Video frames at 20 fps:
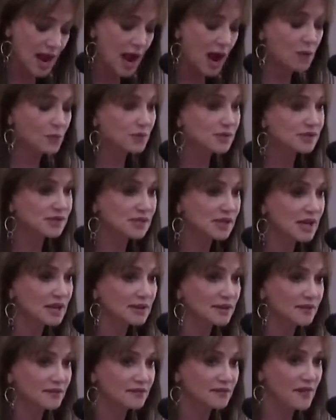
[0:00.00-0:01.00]
I would
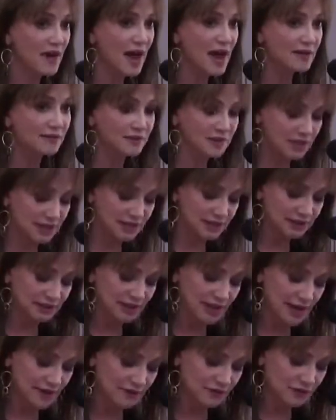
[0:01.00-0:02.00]
say the 5 key
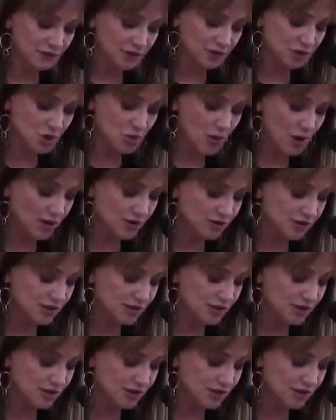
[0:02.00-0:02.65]
levers to our